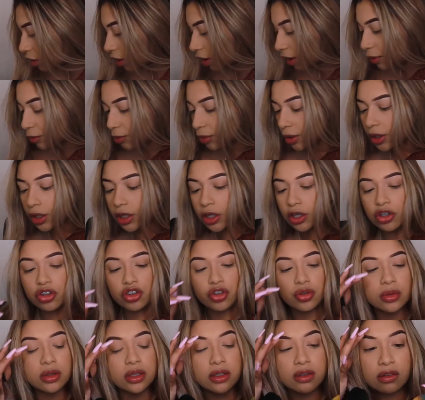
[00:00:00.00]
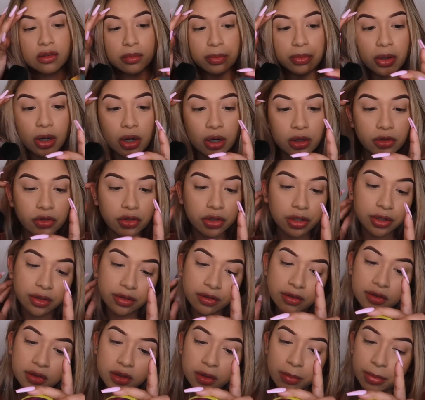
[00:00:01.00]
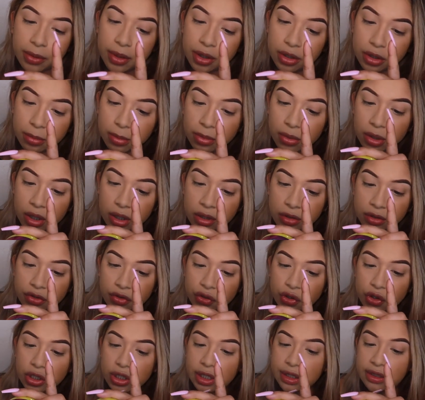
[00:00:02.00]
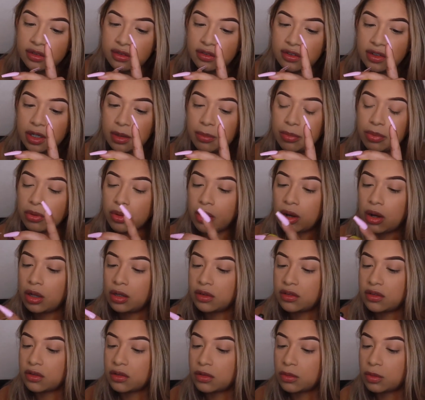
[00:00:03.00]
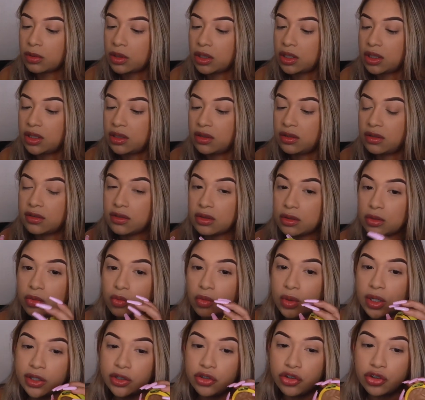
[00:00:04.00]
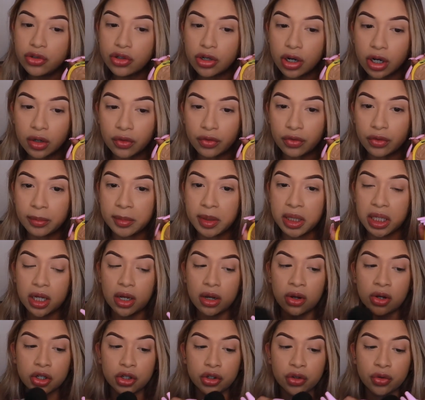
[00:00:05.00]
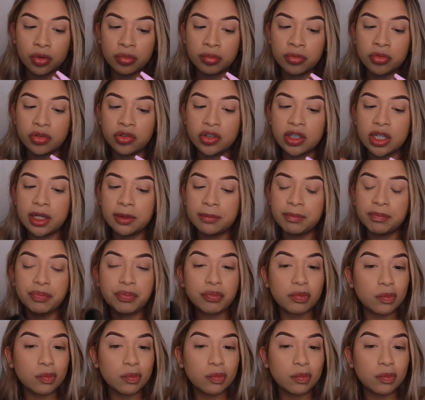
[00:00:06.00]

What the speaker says: Alright, we're gonna do this bronzer. This is the Butter Bronzer in Deep Bronze. This one is way too dark for me on a normal day.